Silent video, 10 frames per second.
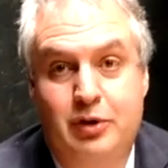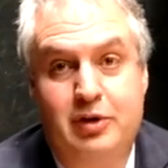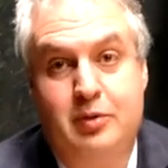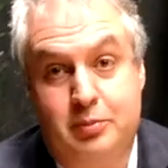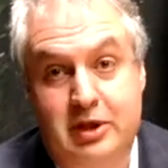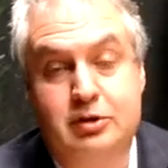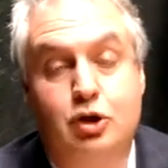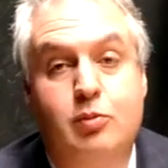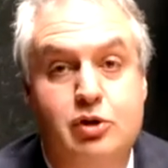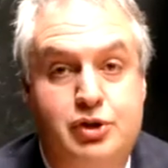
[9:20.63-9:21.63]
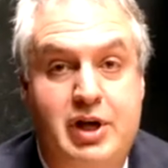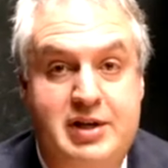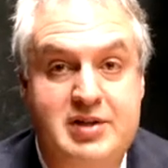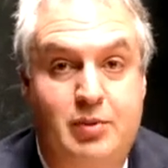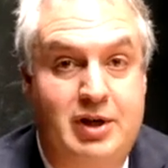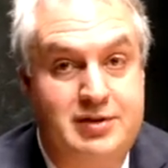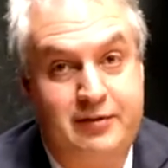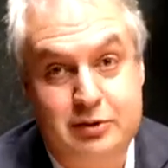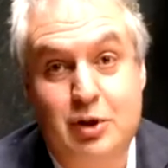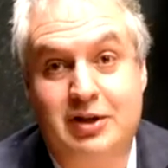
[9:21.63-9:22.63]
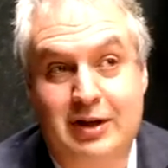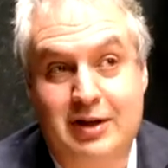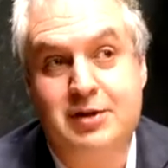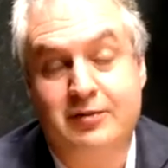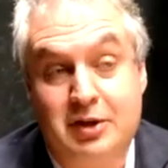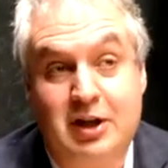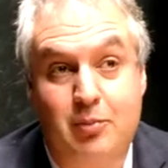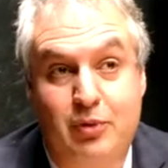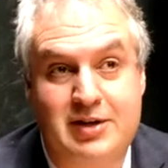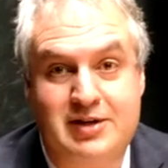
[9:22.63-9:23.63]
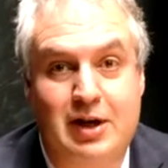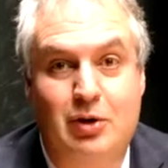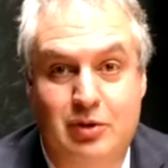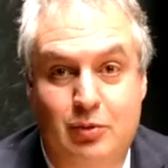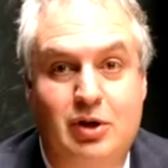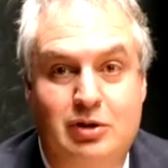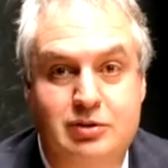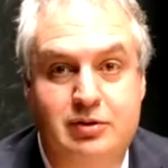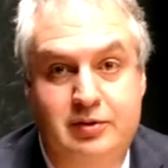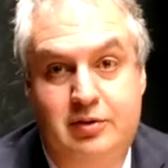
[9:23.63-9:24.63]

the big global Chinese brands. If you look at the list of the top brands now in the world,